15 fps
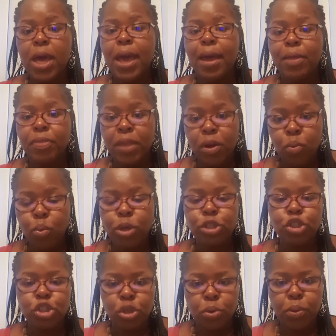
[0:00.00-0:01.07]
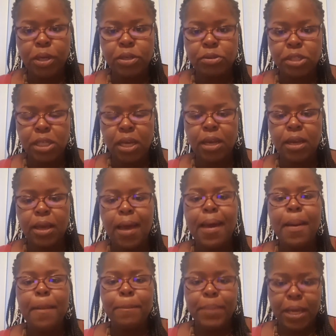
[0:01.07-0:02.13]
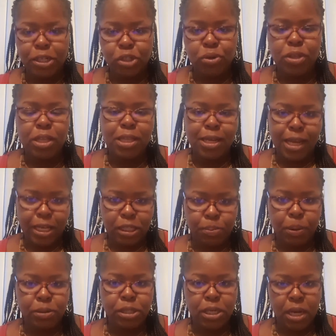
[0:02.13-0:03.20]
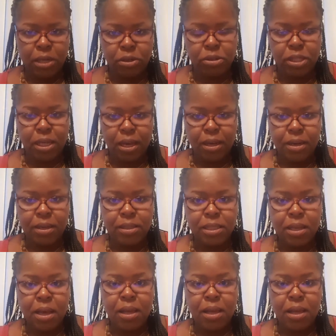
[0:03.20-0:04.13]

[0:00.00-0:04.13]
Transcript: And then once you understand it, make sure that the next person understands it